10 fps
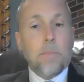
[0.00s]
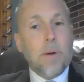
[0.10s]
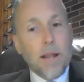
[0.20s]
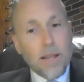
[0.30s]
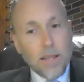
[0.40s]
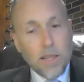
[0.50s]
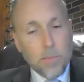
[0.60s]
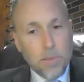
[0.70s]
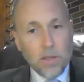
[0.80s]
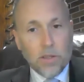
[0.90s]
But the
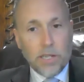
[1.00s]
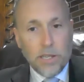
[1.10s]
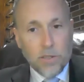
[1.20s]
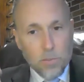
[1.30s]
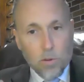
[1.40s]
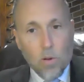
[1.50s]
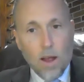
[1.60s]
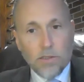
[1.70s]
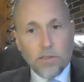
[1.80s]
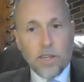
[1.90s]
ability to
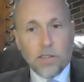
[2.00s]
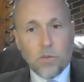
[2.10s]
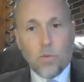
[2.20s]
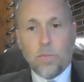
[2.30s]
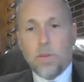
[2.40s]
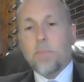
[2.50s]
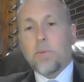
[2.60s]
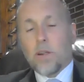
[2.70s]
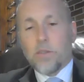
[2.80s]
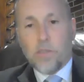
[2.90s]
process what people
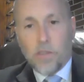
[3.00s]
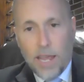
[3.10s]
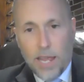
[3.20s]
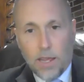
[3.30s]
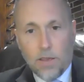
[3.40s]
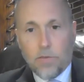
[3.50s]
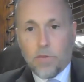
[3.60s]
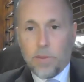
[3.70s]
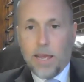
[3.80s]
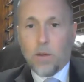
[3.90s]
are saying
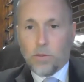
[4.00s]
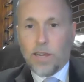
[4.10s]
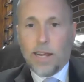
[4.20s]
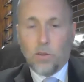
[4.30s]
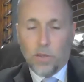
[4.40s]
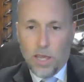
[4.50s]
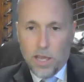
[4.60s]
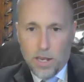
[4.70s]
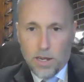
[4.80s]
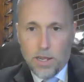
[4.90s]
from the outside
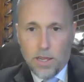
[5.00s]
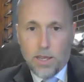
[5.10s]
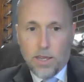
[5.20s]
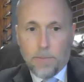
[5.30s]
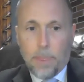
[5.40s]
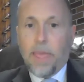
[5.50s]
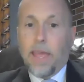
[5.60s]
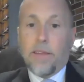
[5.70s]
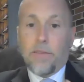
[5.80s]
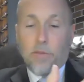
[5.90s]
looking in,
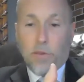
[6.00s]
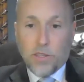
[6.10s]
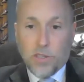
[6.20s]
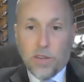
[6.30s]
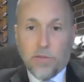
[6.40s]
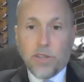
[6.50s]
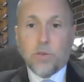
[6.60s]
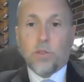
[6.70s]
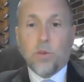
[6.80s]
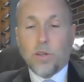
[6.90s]
and for each
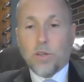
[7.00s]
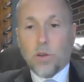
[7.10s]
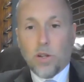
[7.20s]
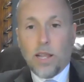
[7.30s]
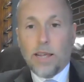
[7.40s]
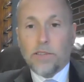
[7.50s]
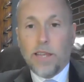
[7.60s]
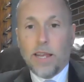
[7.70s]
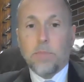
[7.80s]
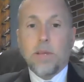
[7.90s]
individual to internalize
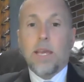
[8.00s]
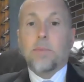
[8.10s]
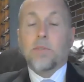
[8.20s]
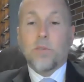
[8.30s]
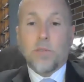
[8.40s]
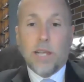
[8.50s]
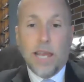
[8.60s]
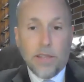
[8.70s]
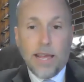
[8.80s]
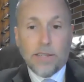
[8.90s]
that and be able to
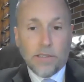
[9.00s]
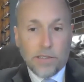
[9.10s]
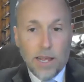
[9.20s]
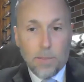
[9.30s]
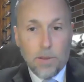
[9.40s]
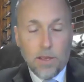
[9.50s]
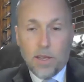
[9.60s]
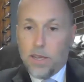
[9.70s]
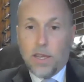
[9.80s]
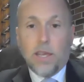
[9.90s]
take that step,
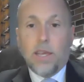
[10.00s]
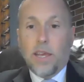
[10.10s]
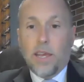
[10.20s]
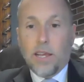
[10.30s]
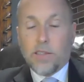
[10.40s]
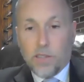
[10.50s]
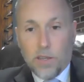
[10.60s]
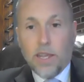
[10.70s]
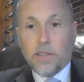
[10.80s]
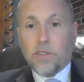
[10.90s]

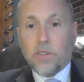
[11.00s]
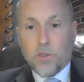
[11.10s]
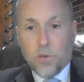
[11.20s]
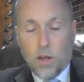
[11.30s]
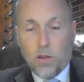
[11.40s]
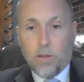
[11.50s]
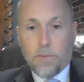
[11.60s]
it's a struggle.